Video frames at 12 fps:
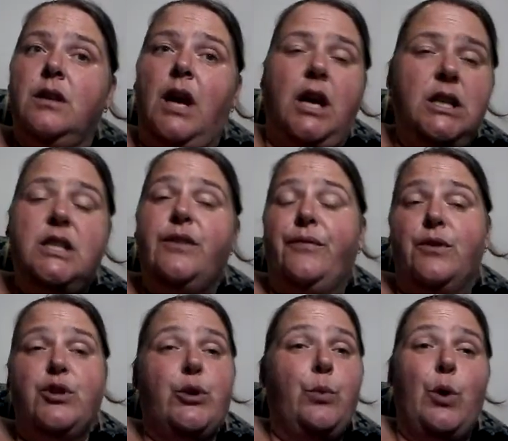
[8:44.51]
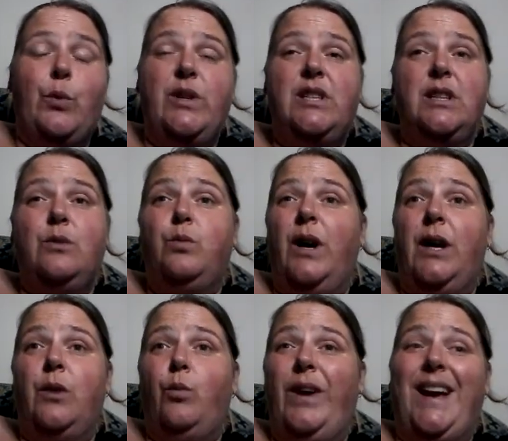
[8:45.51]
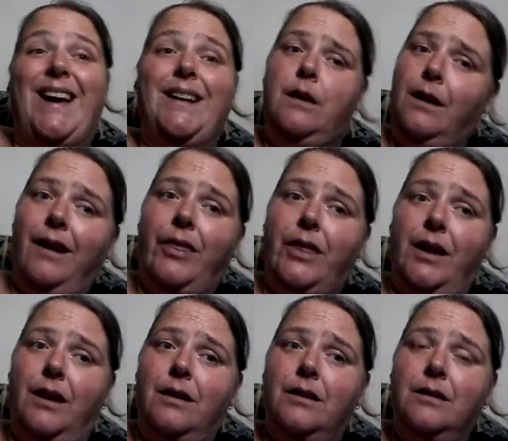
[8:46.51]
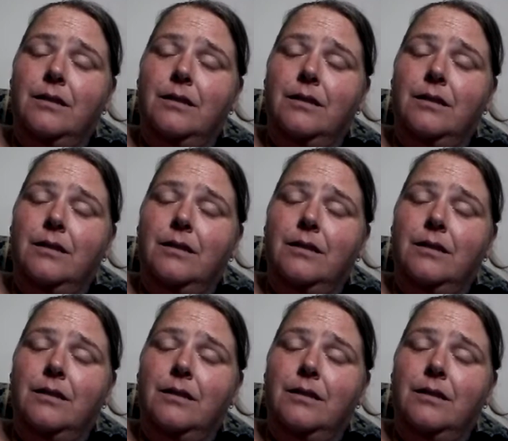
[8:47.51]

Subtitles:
any different to what we did when we had nothing.